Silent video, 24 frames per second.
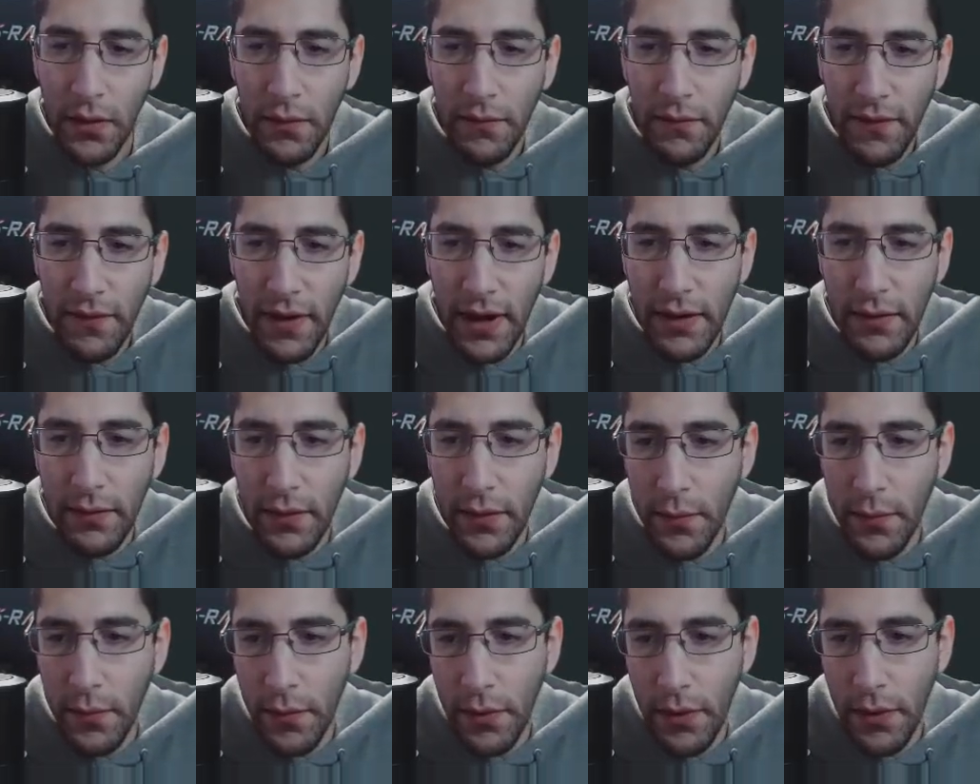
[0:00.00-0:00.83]

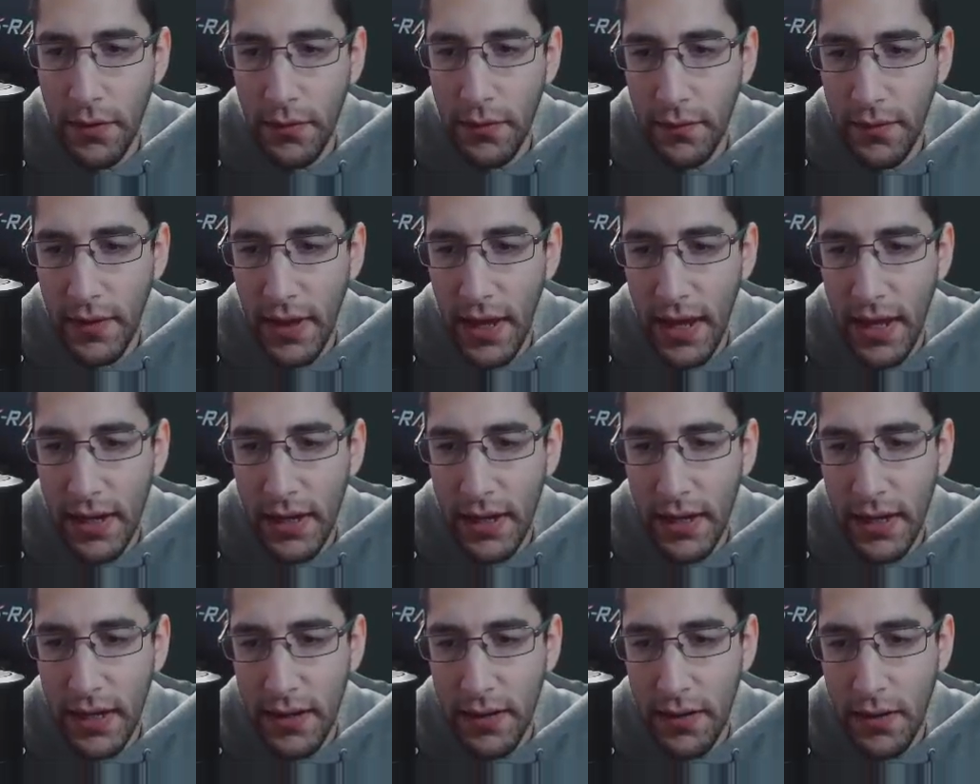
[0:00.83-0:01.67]
Finally, we're going to do that
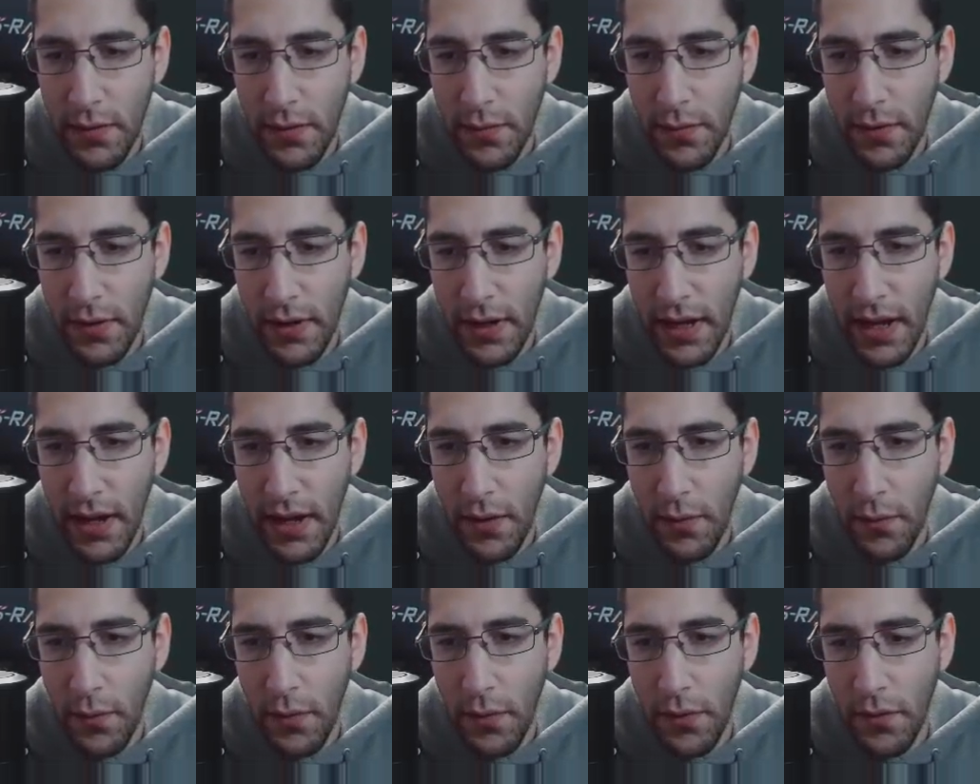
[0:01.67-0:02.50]
here. We're going to
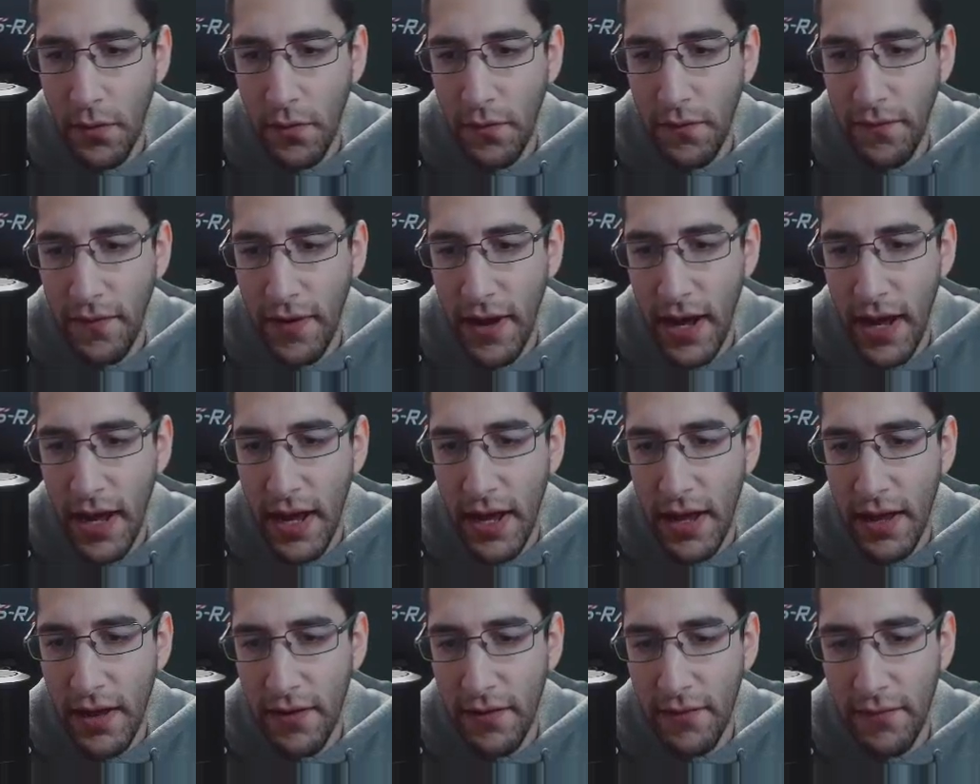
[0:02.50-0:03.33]
get
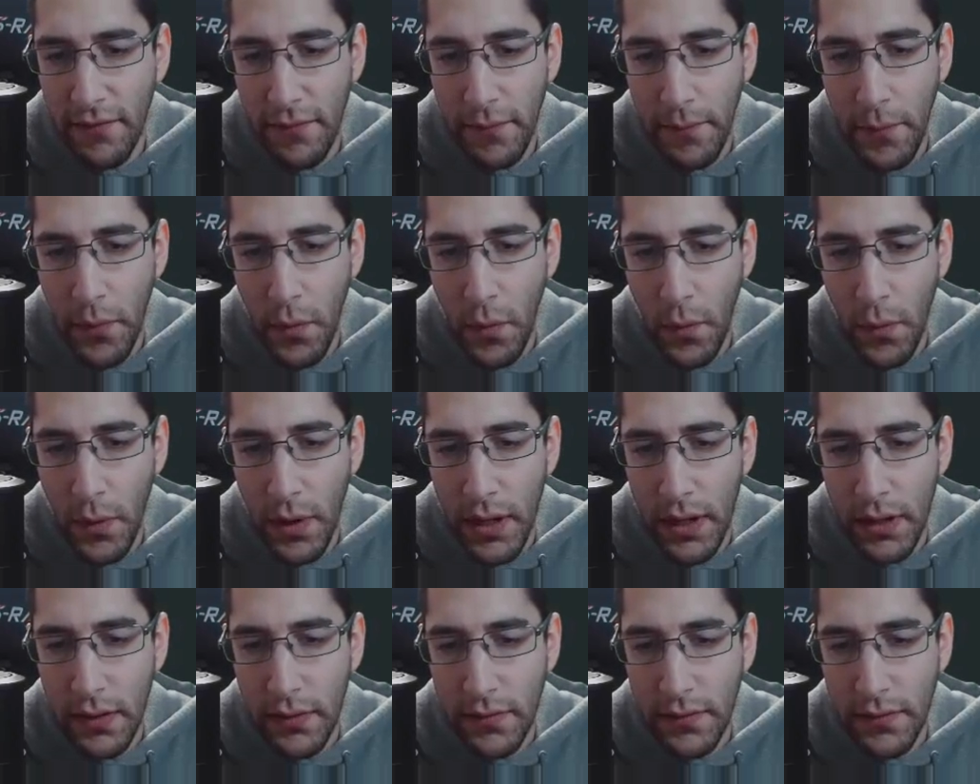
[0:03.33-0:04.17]

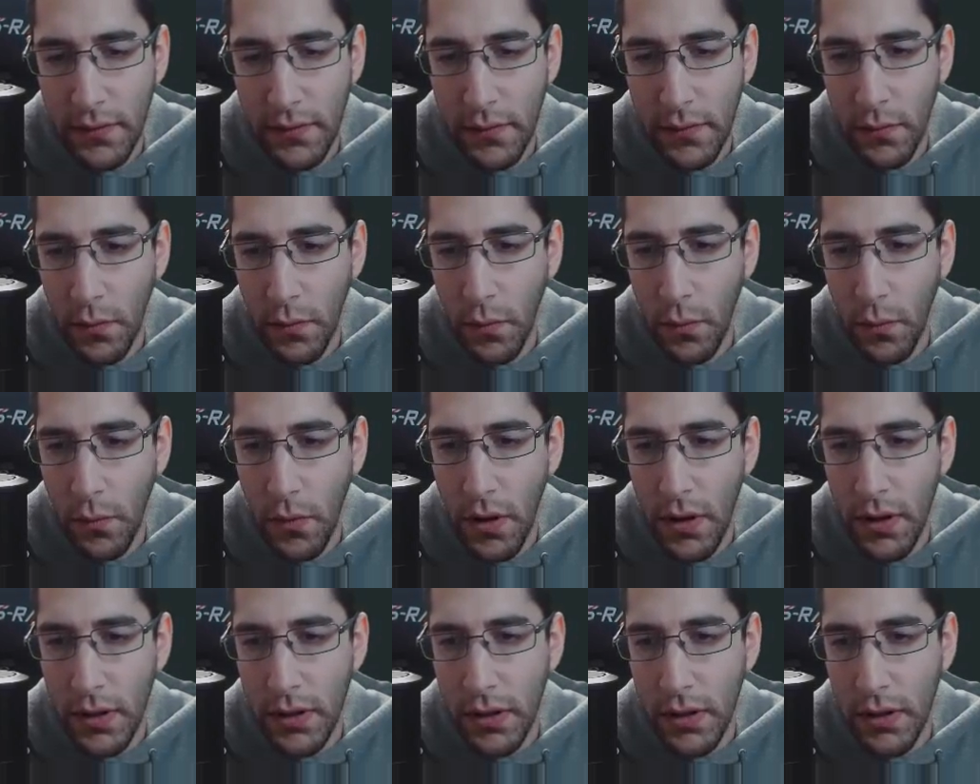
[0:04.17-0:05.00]

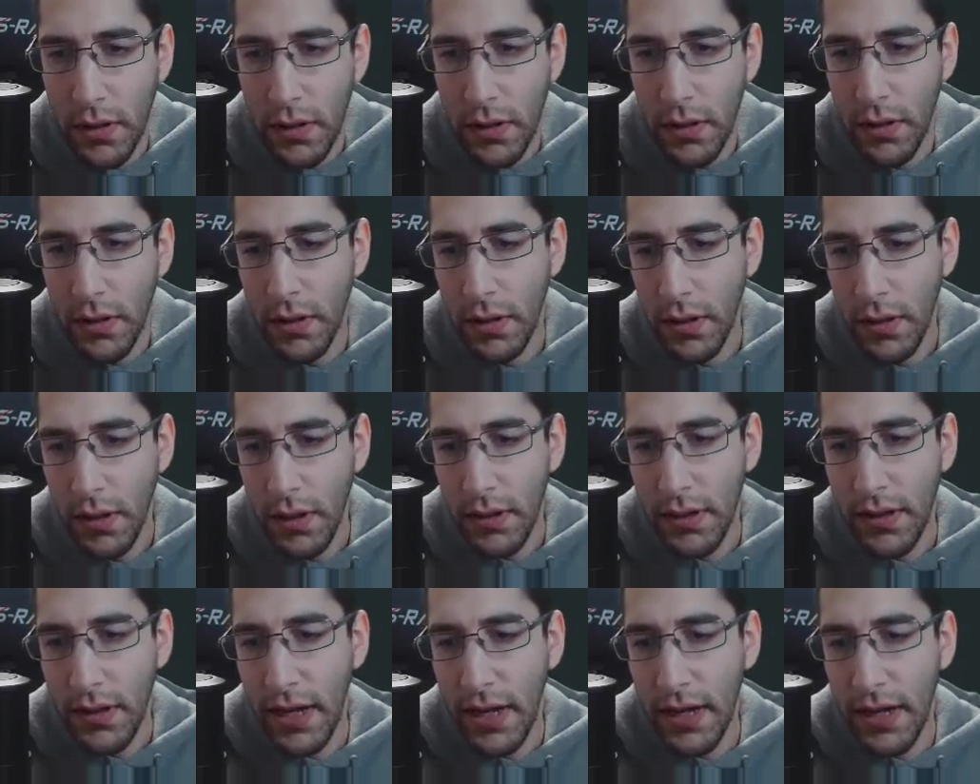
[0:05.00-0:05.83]
105.1
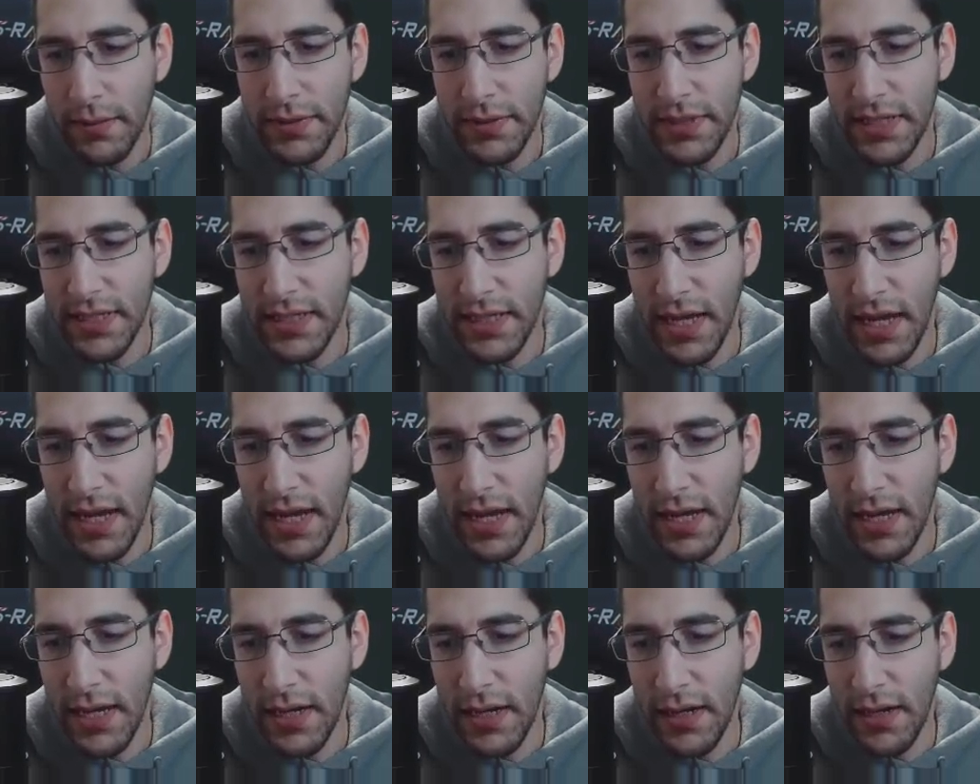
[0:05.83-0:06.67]
times the
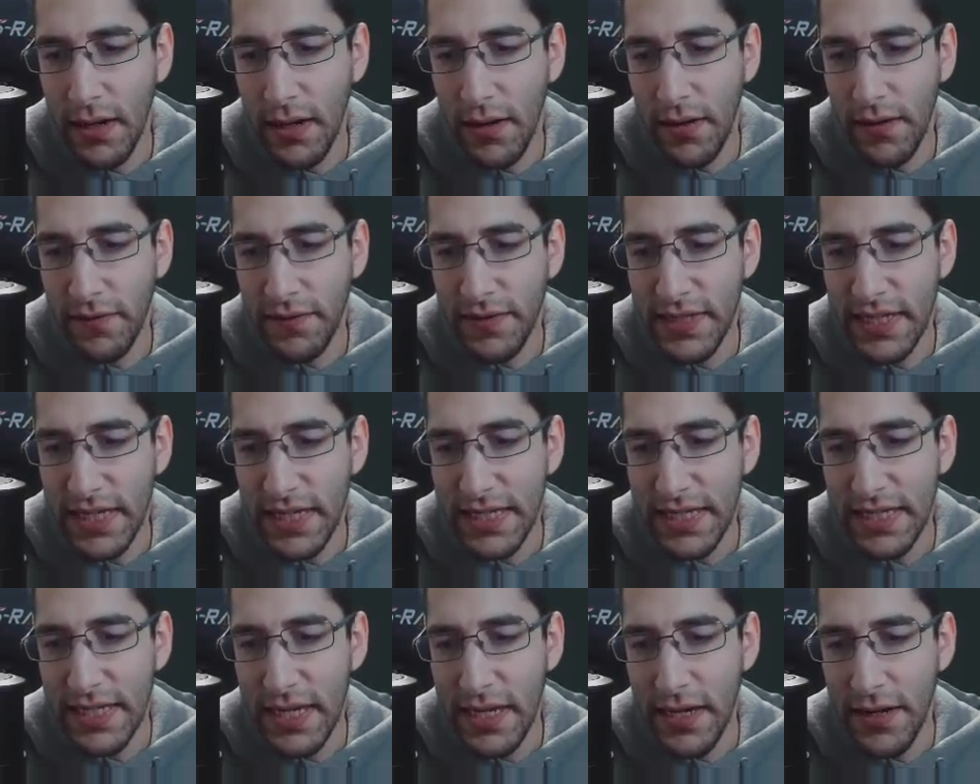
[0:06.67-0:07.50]
sine of
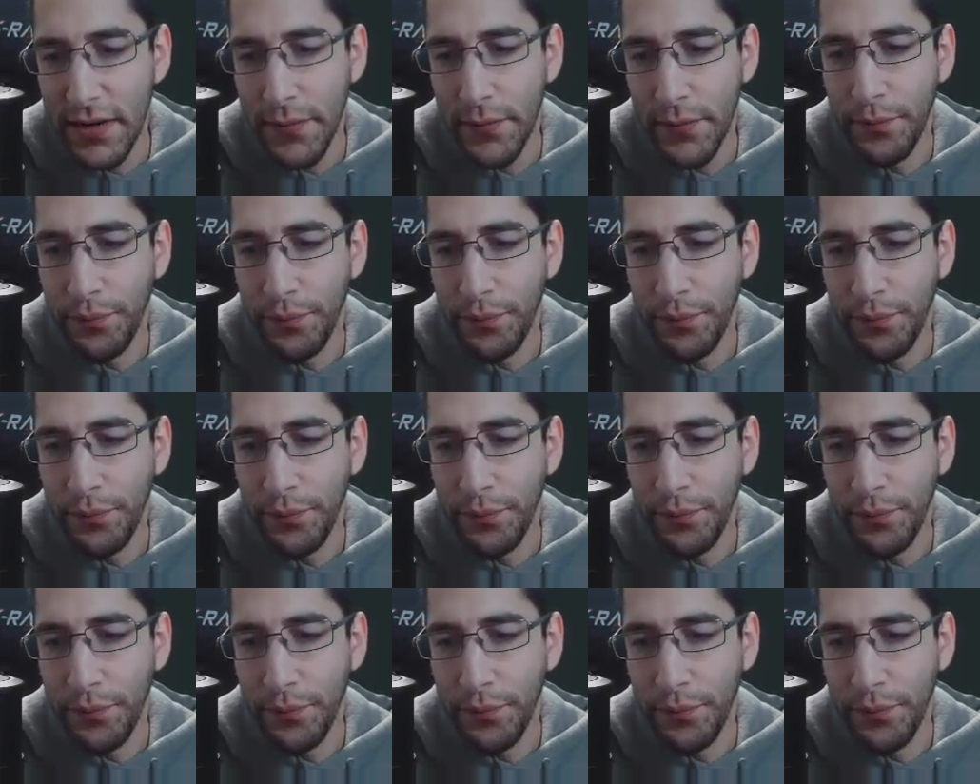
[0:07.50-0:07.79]
60